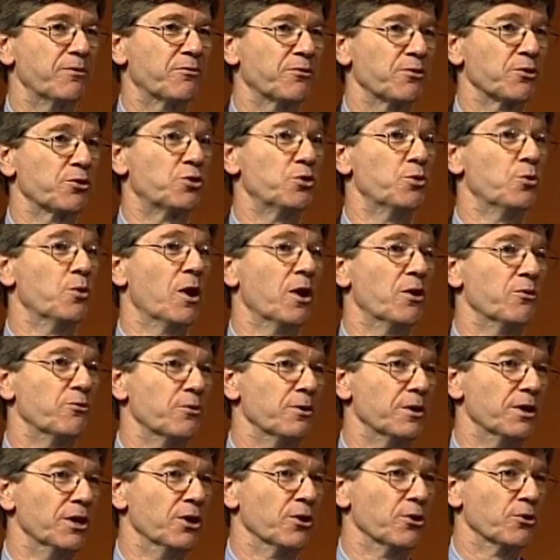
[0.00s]
for
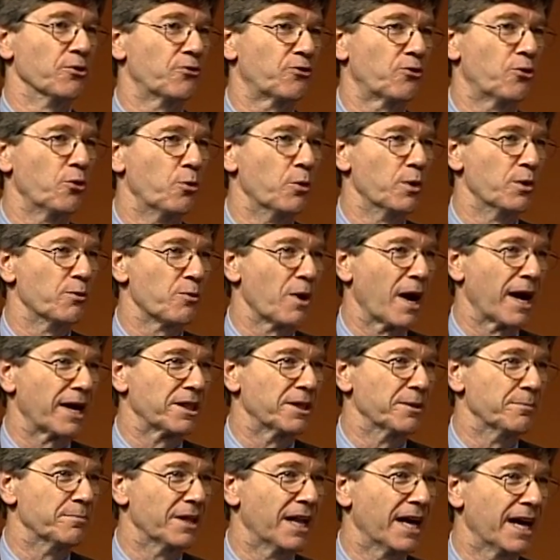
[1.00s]
200 years till we wreck
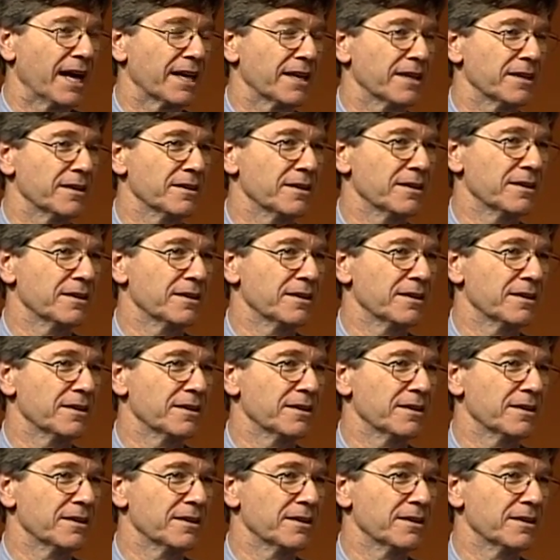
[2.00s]
the planet,